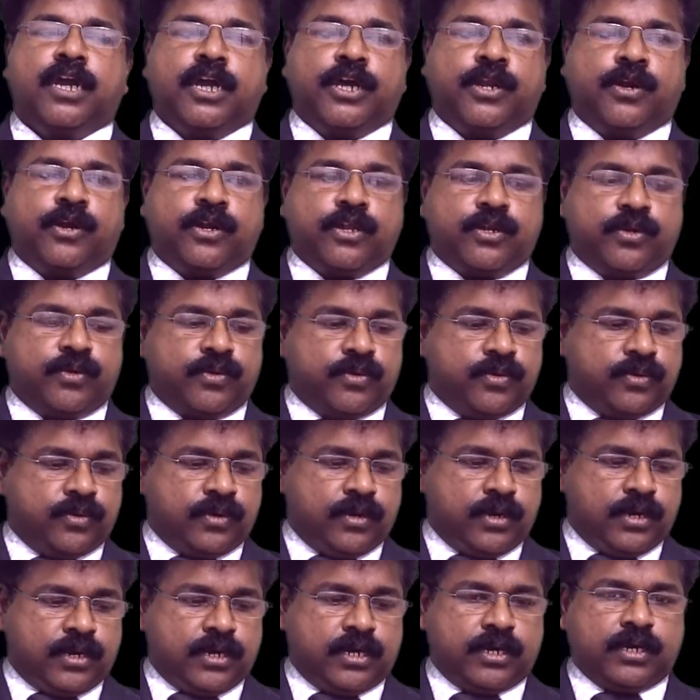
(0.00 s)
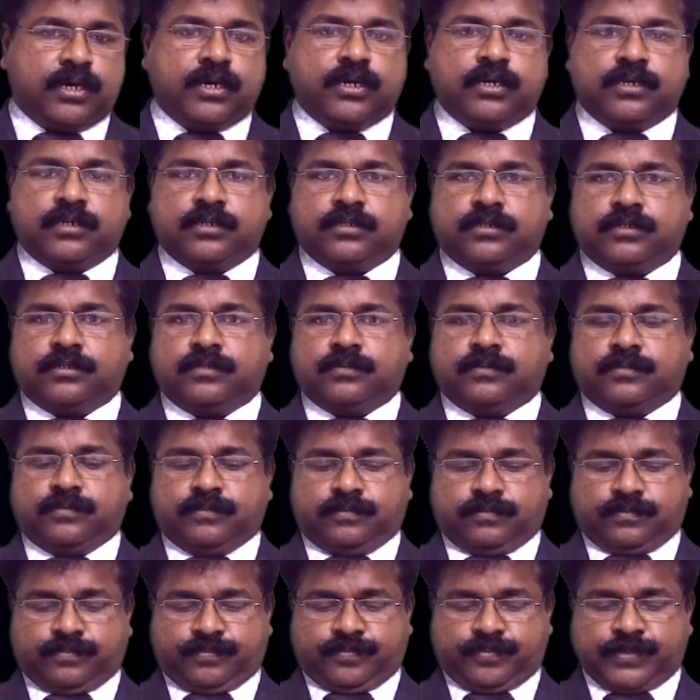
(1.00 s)
In order to
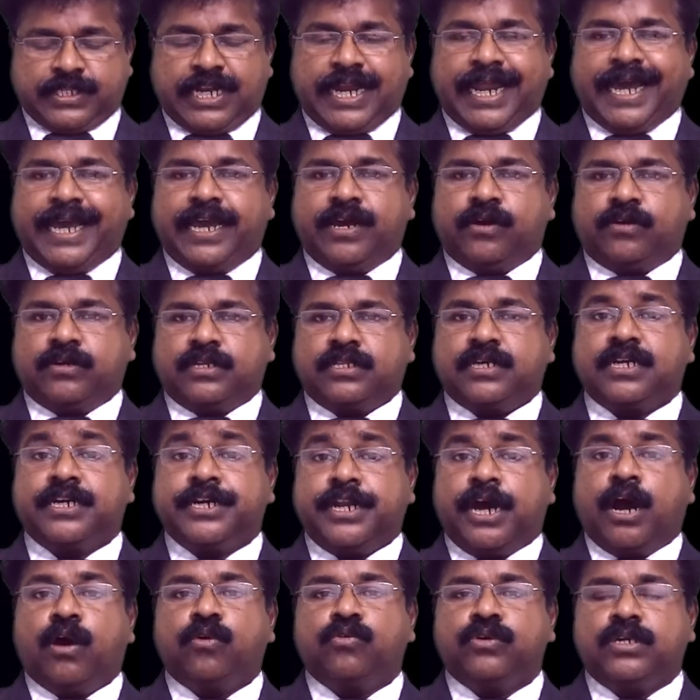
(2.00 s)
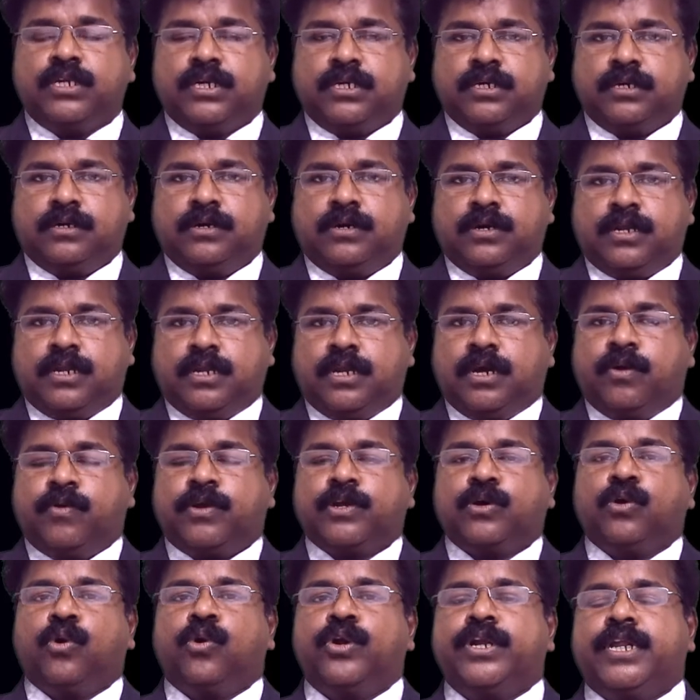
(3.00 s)
lay on the ground, or in
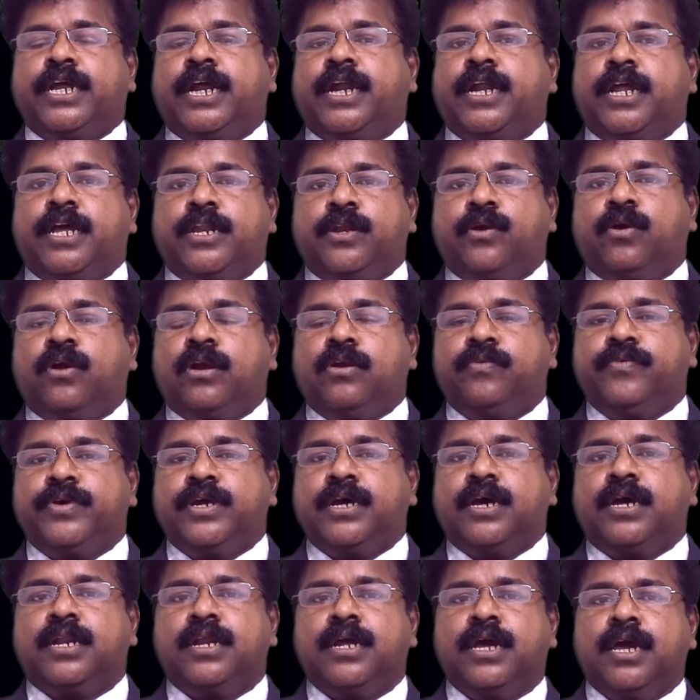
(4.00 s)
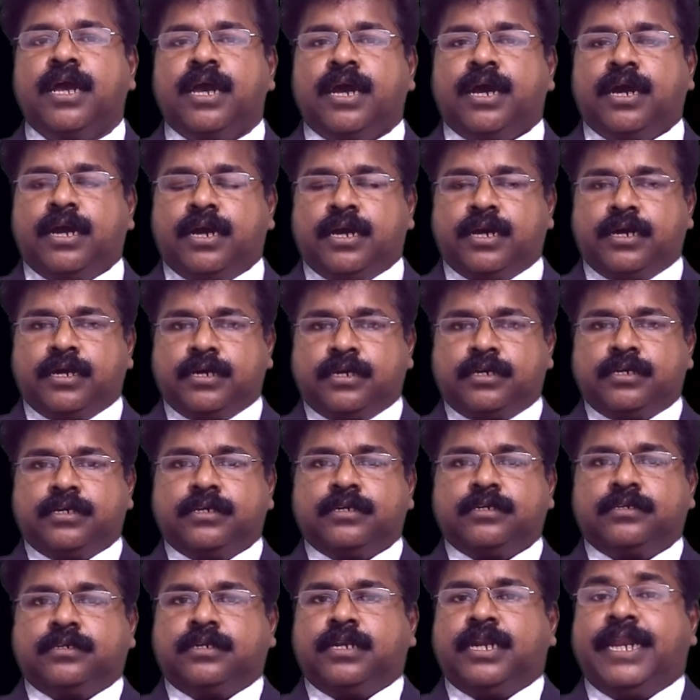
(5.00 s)
our courtyard and all, we are
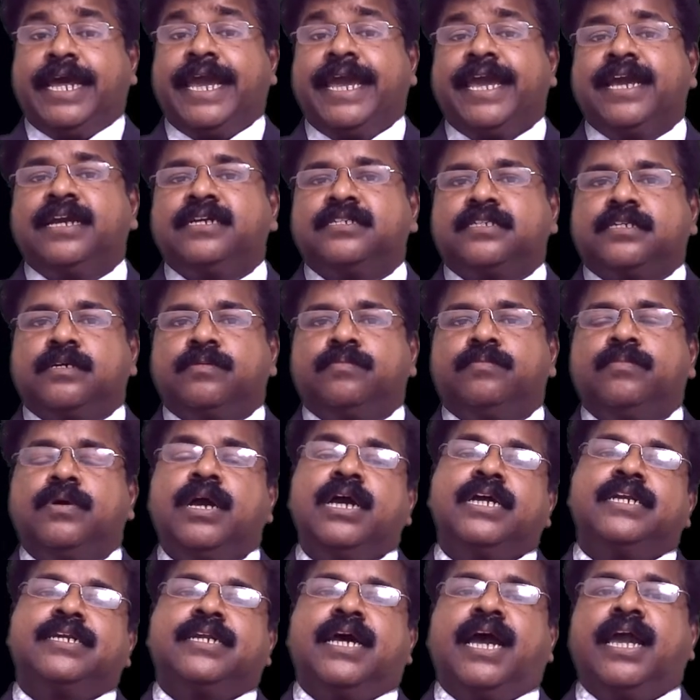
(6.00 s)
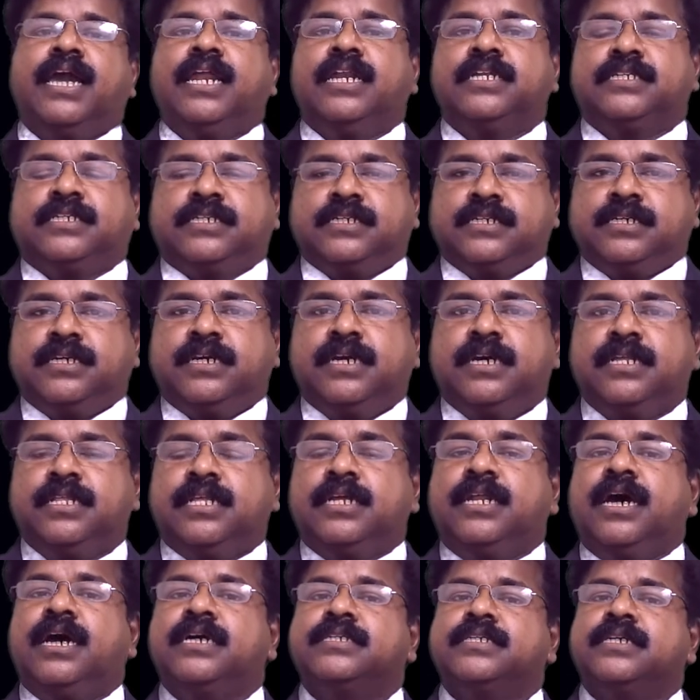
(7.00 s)
laying some tiles.
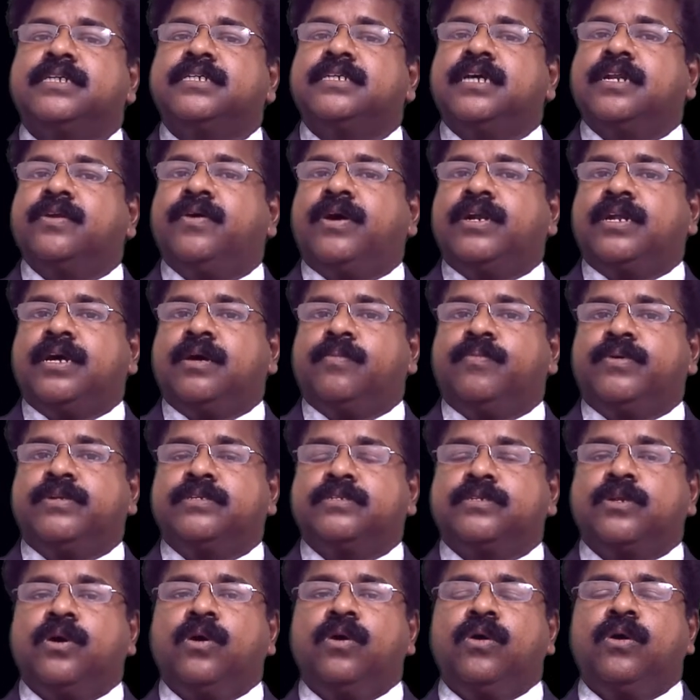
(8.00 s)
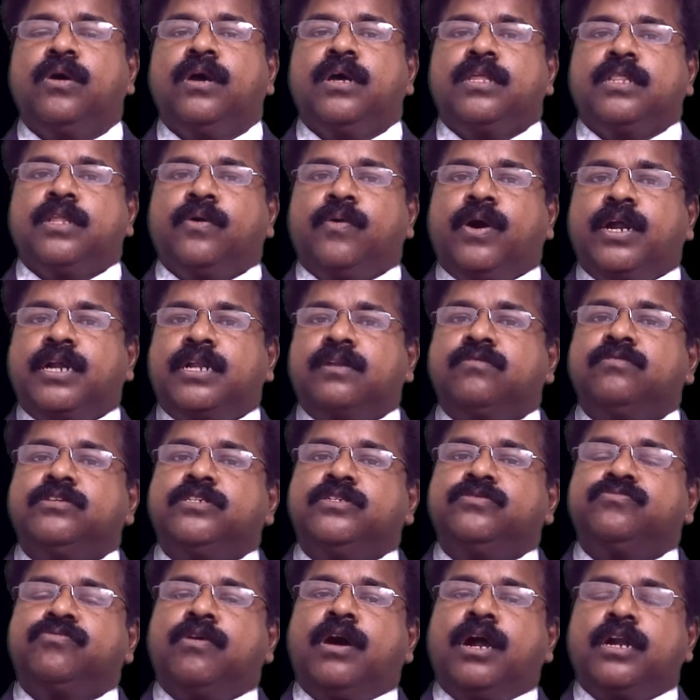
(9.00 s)
Then as a result, what happens now? The water
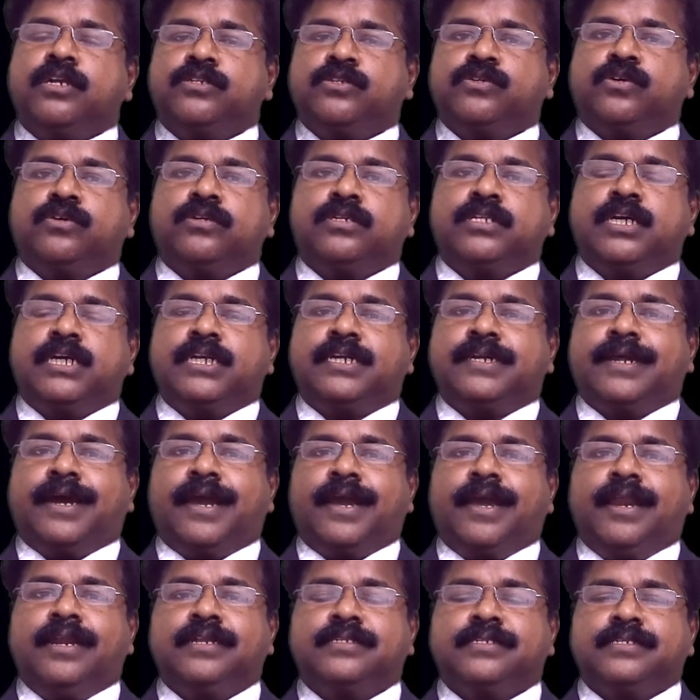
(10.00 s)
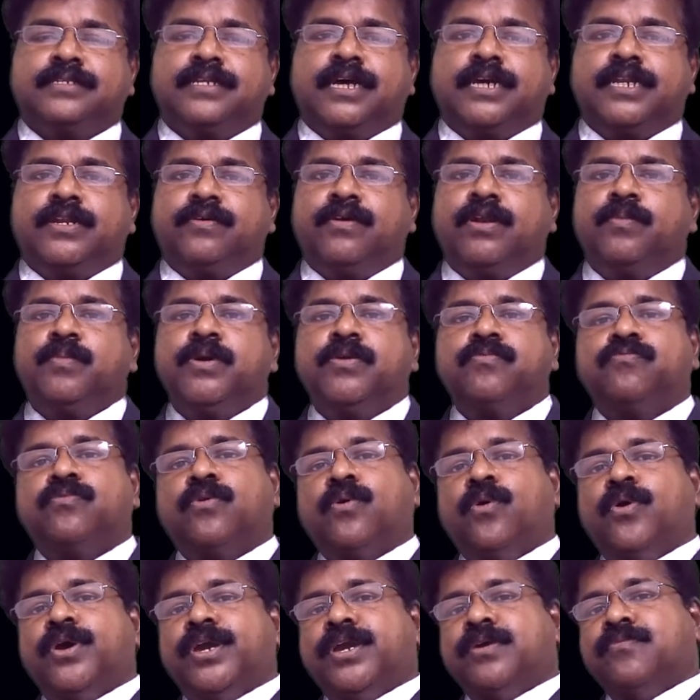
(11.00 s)
which falls on the tiles, that will be
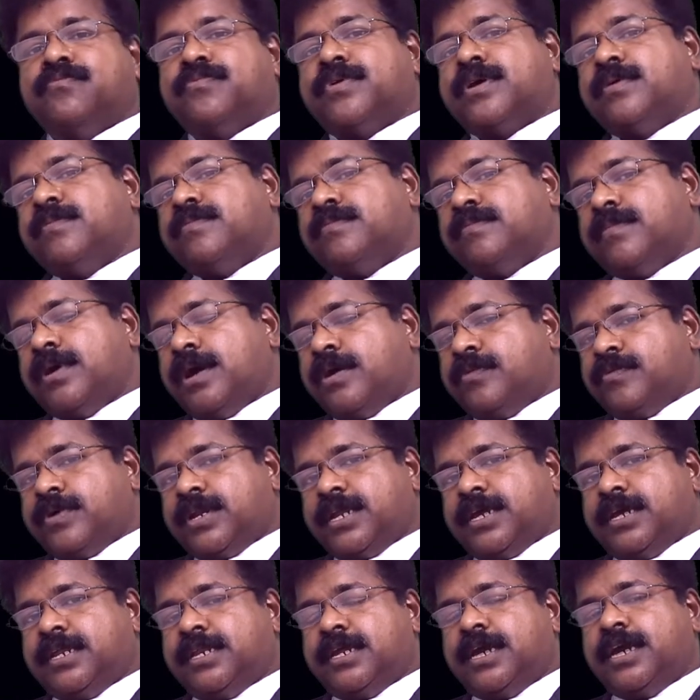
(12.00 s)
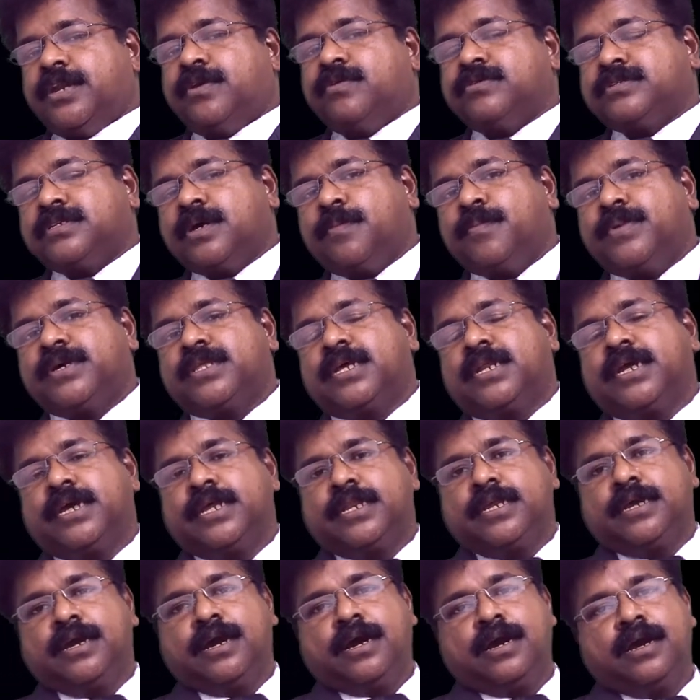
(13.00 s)
flowing from our area to some other
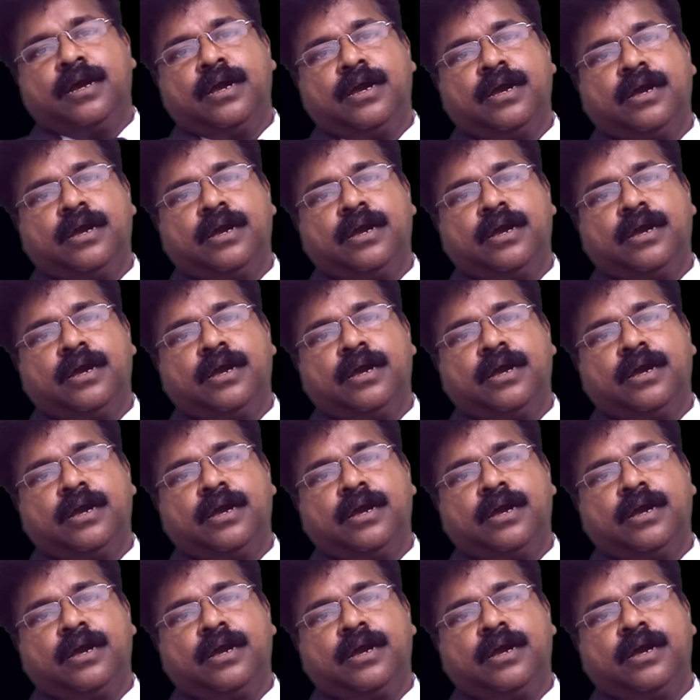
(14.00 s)
area.